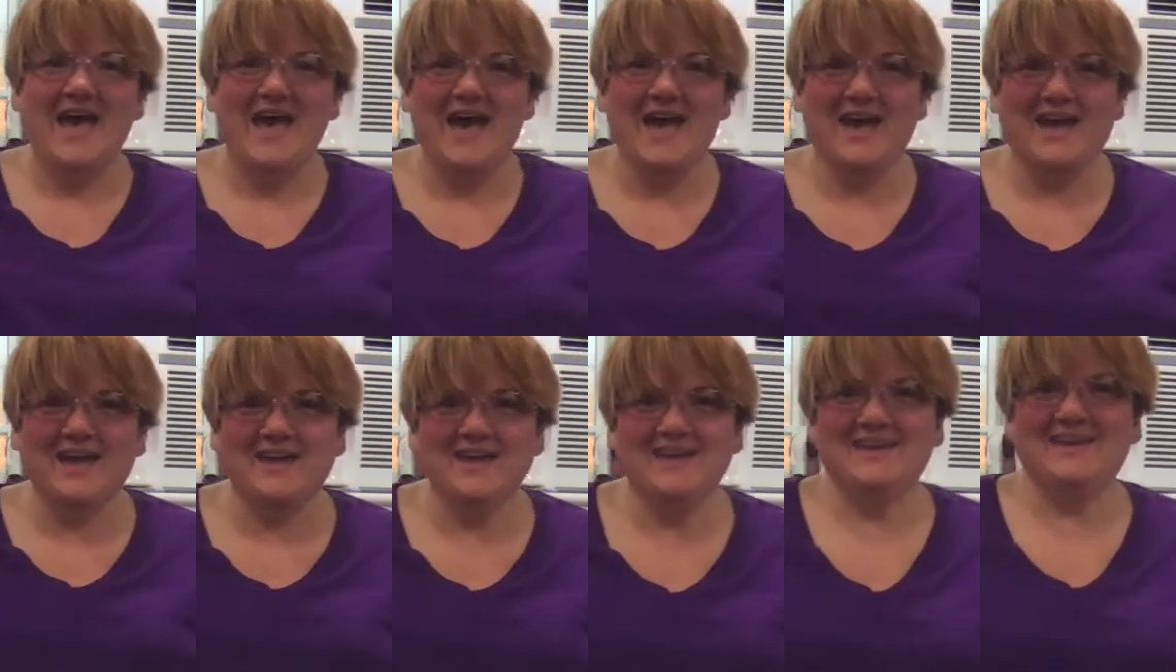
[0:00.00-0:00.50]

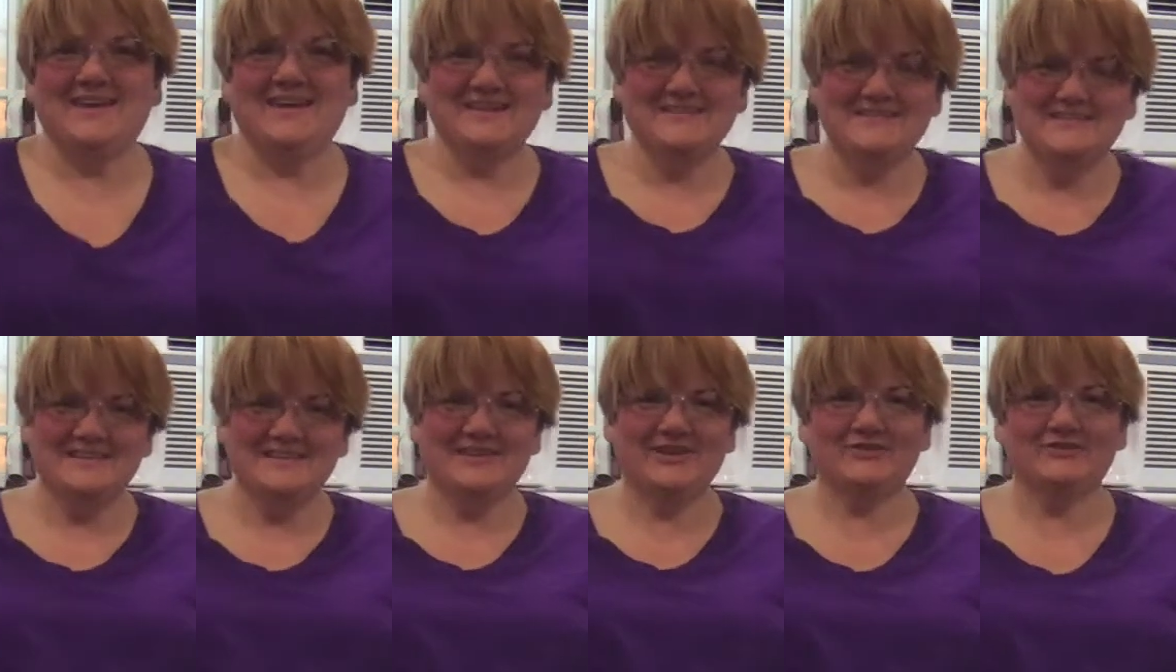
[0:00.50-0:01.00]
Hi, it's
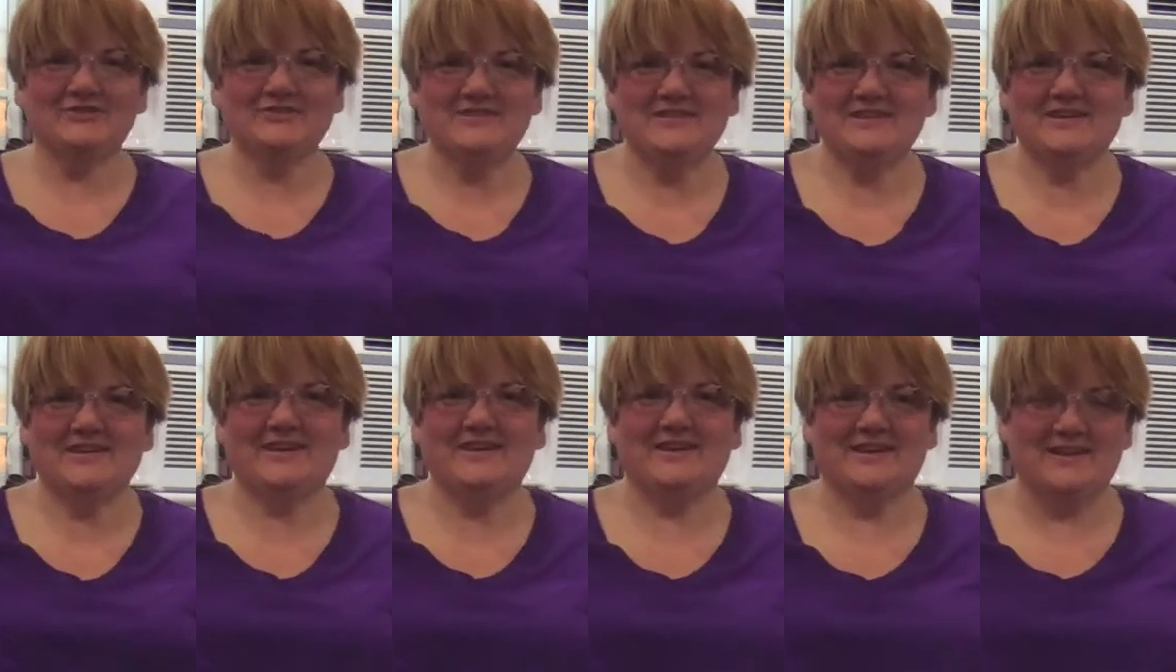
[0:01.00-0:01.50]

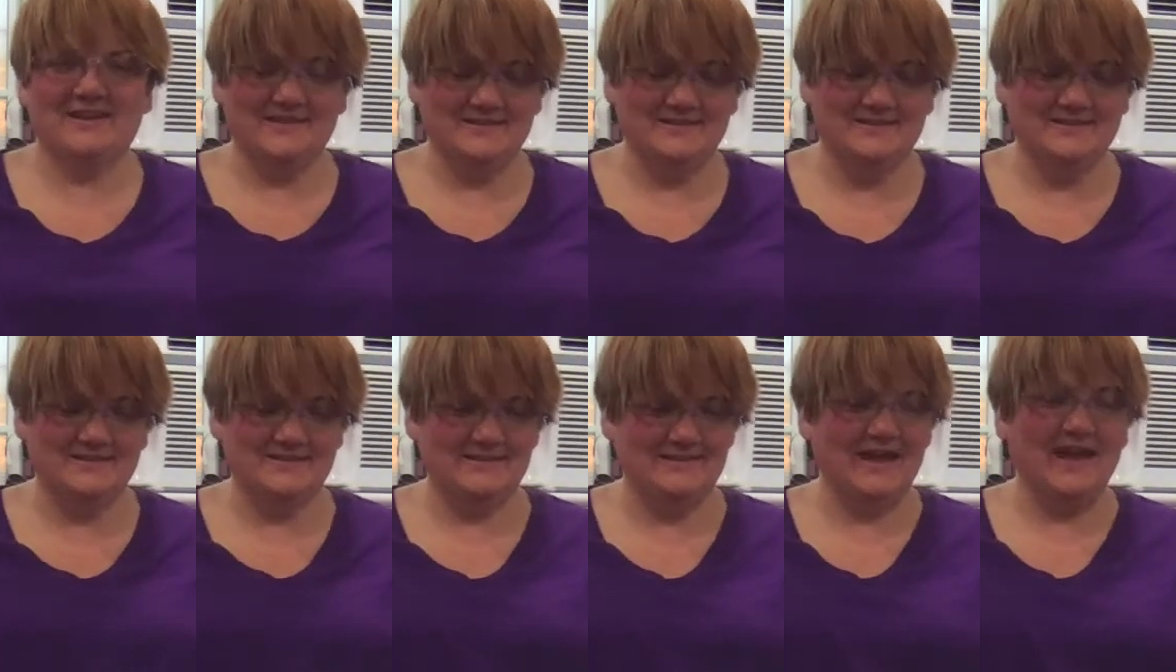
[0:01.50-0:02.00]
Kirstine, and
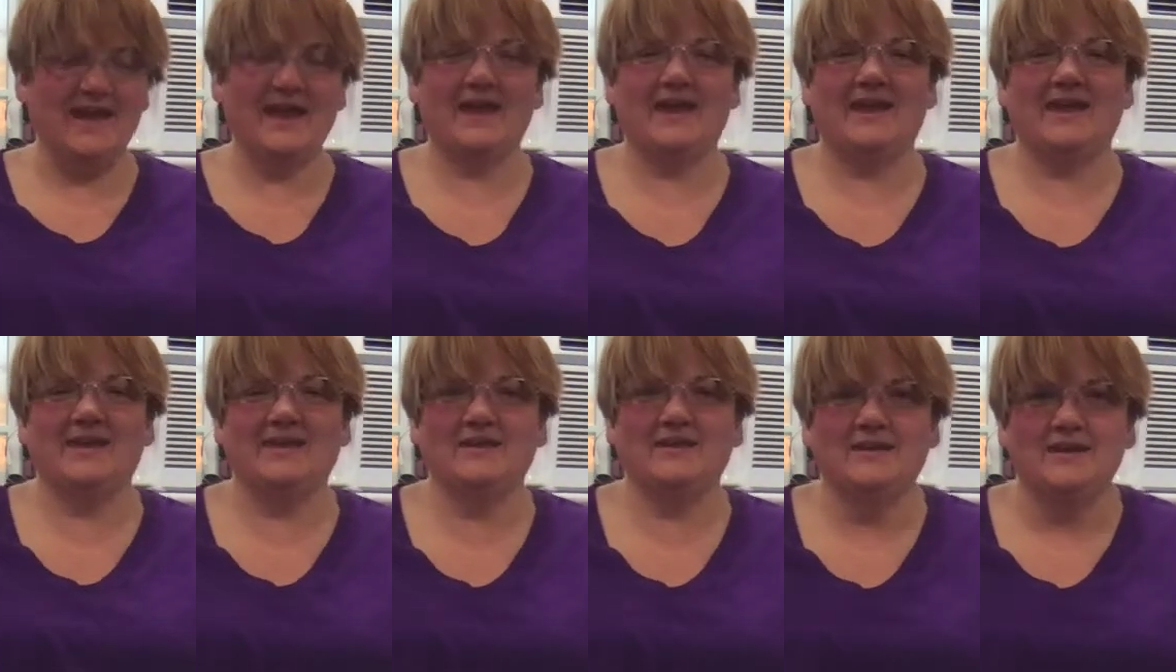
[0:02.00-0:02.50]

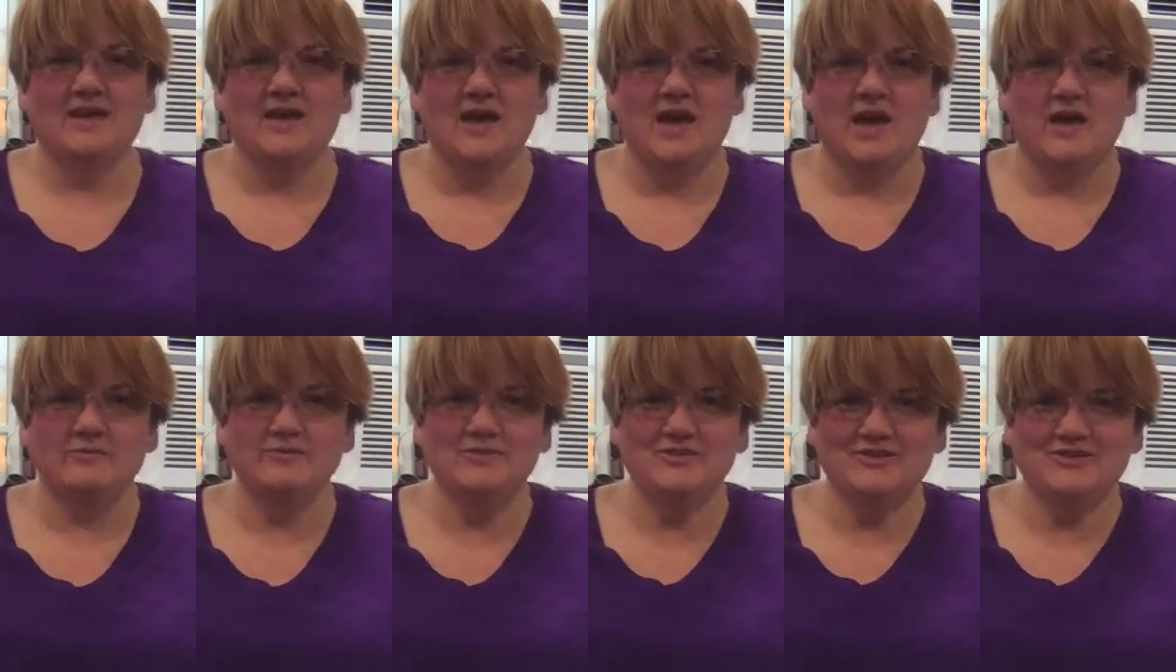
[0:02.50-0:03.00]
today
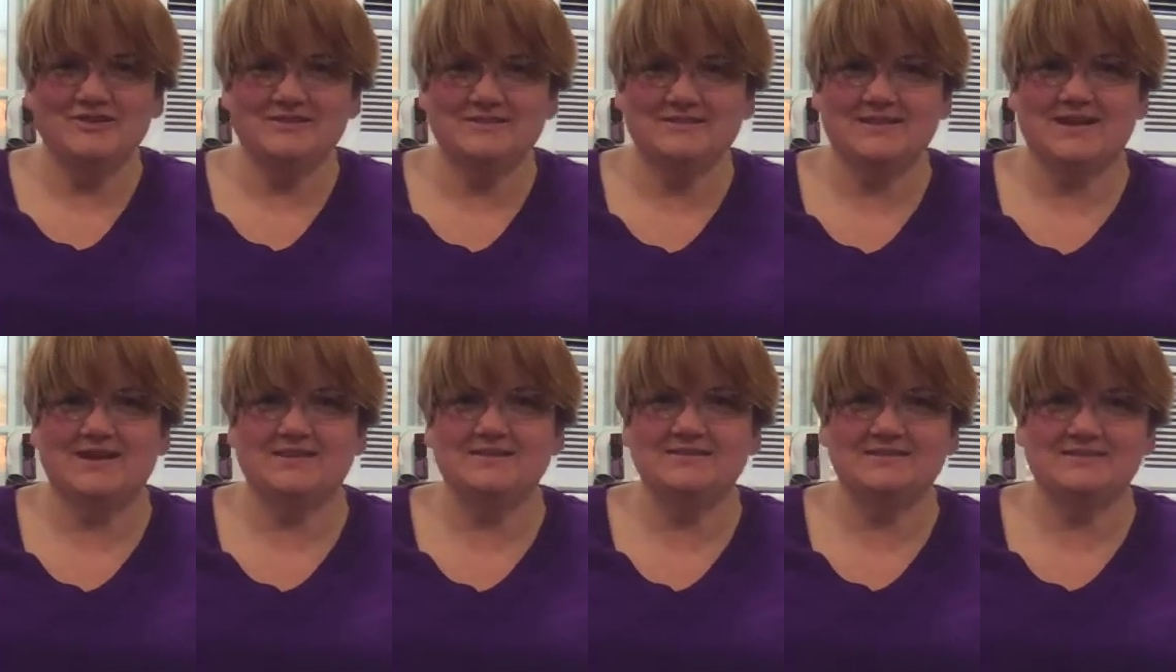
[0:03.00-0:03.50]
I'm doing a
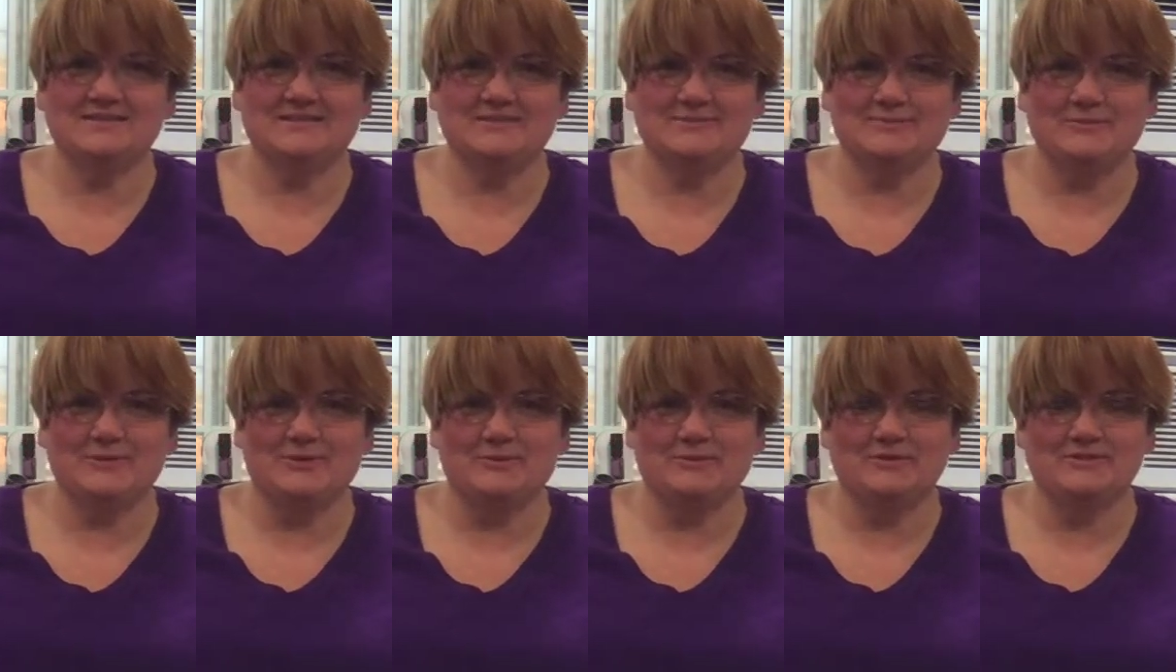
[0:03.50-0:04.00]
science
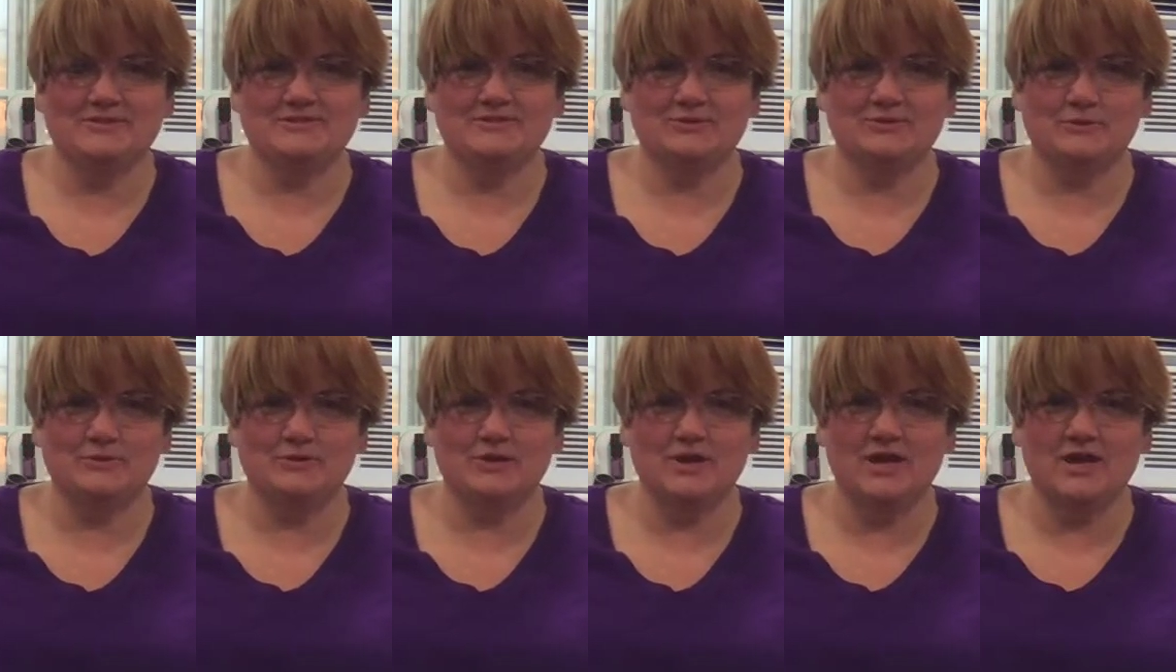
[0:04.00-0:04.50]
experiment. So
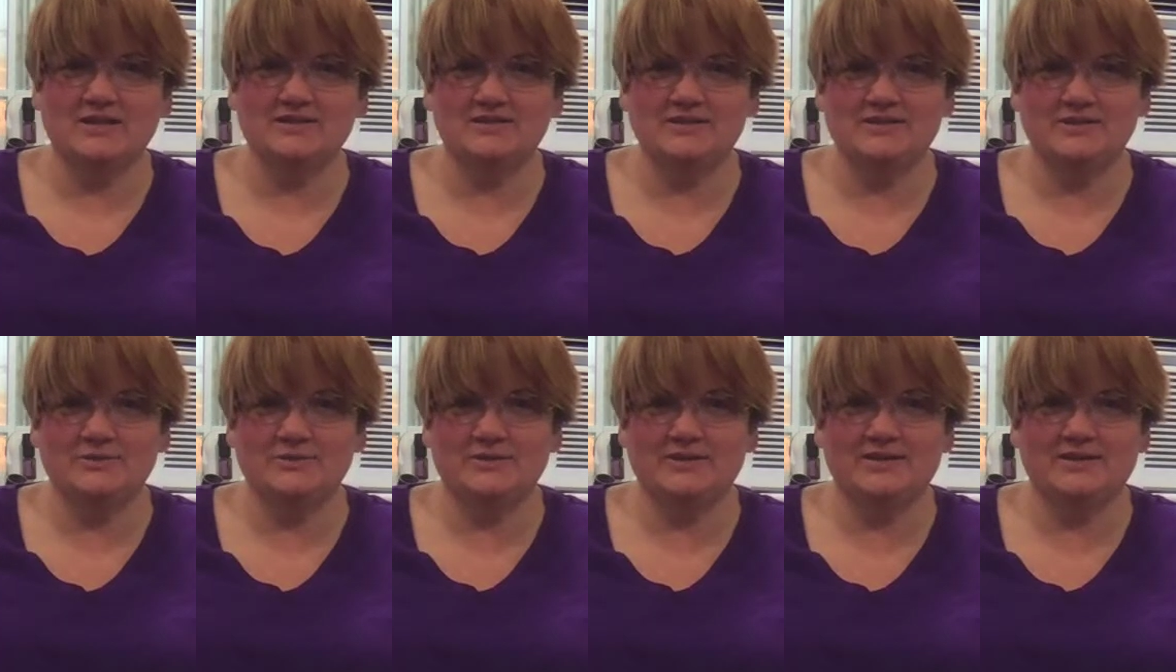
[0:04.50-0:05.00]
we're not
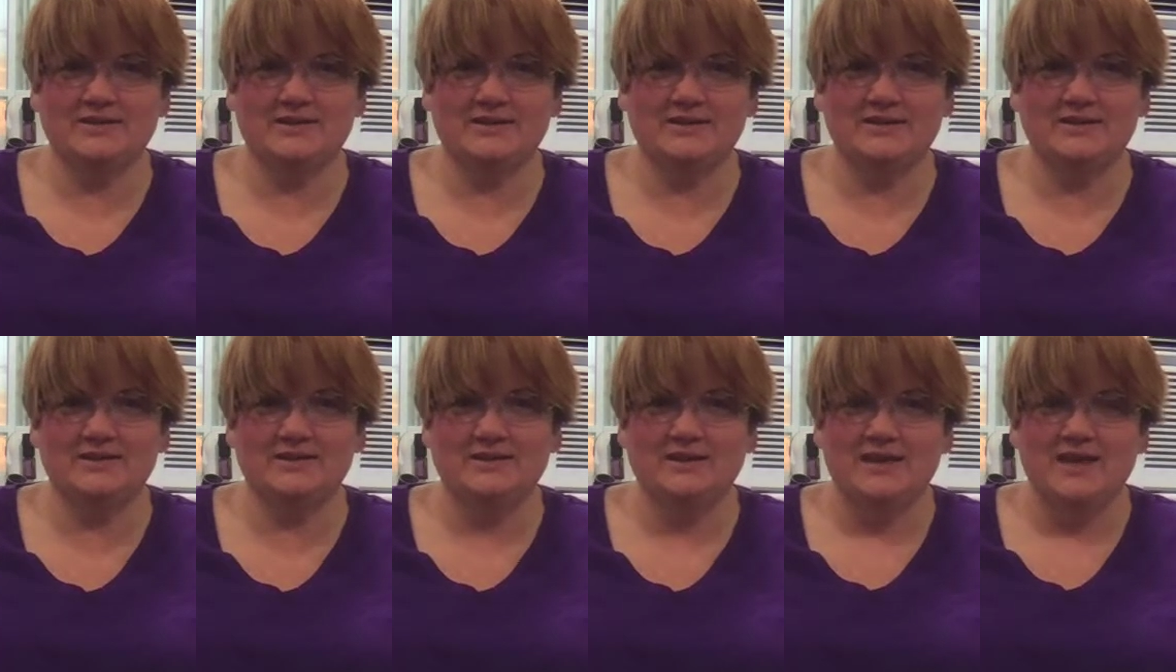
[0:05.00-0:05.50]
doing